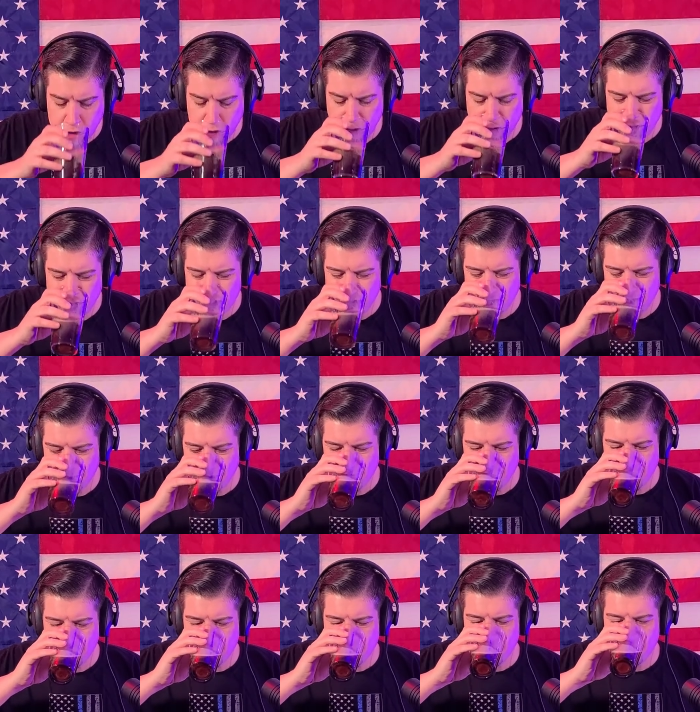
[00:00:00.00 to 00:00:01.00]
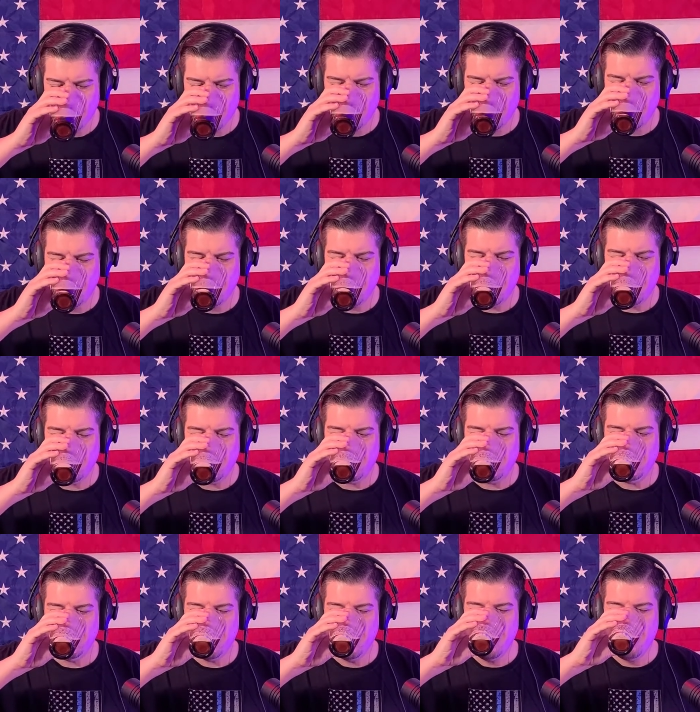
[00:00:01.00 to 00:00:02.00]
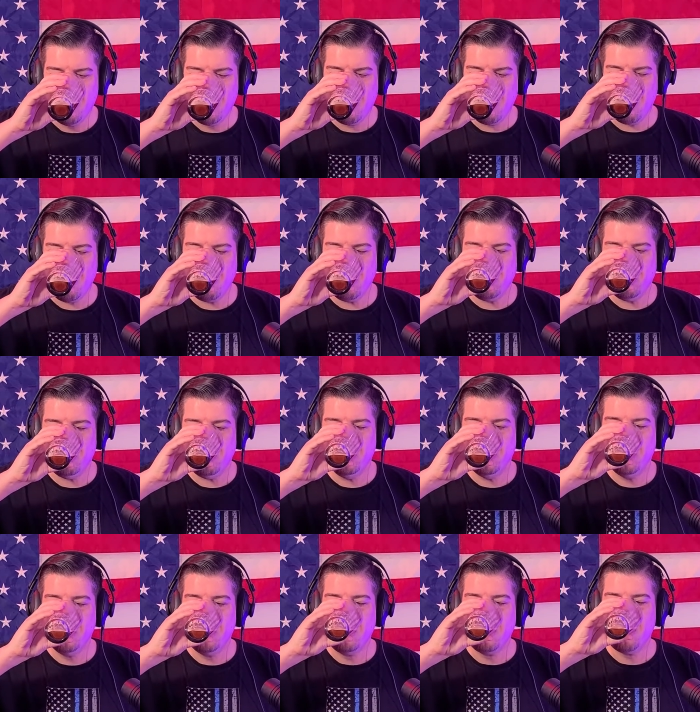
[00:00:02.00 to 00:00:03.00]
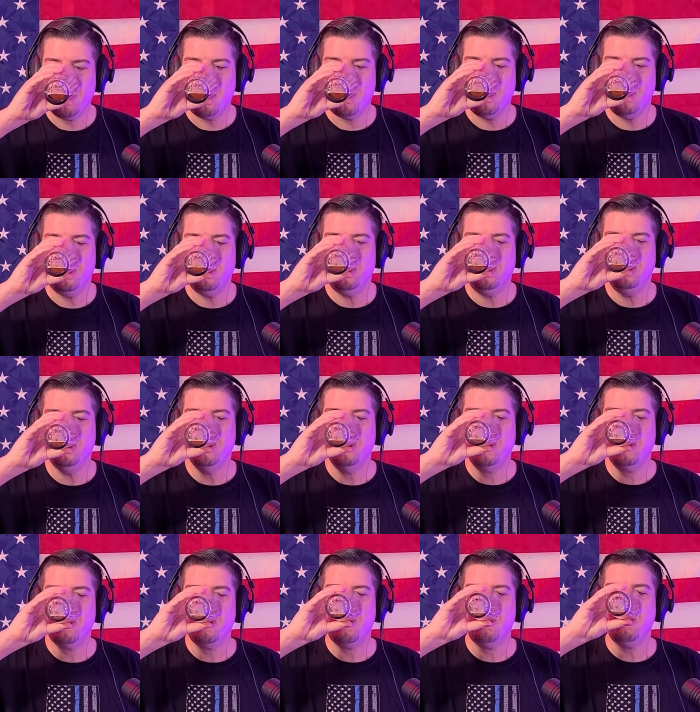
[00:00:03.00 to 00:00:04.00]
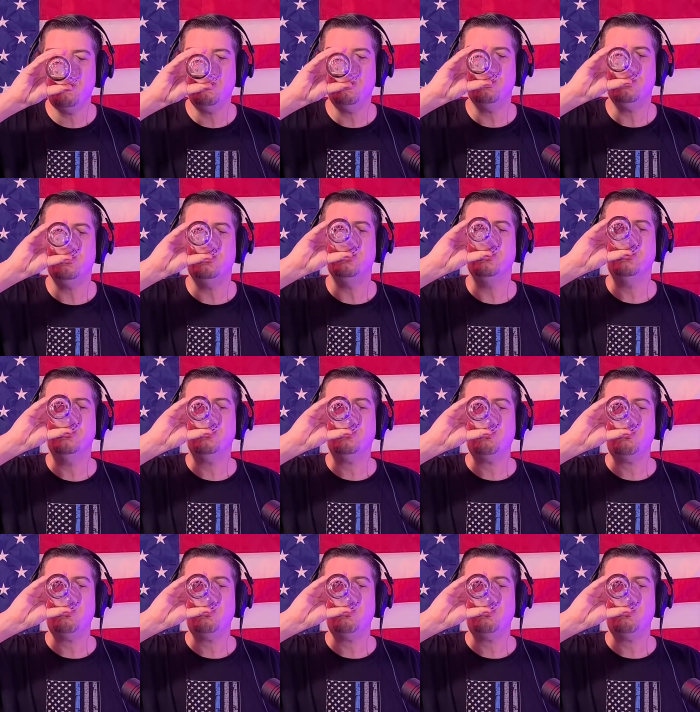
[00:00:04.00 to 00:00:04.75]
Nobody speaks.